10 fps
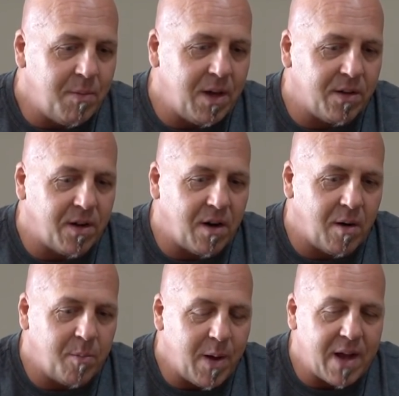
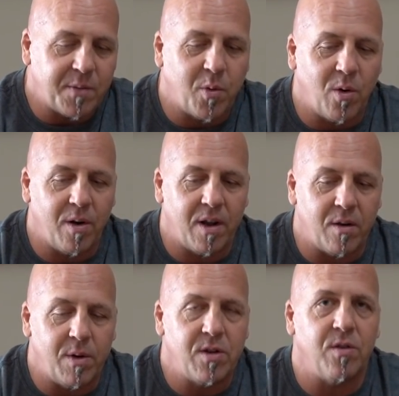our passport and
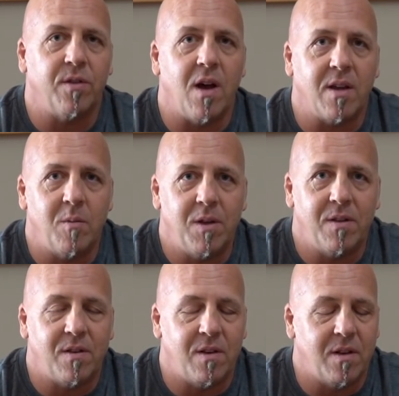original
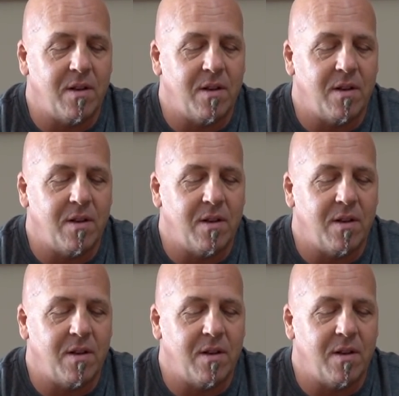documents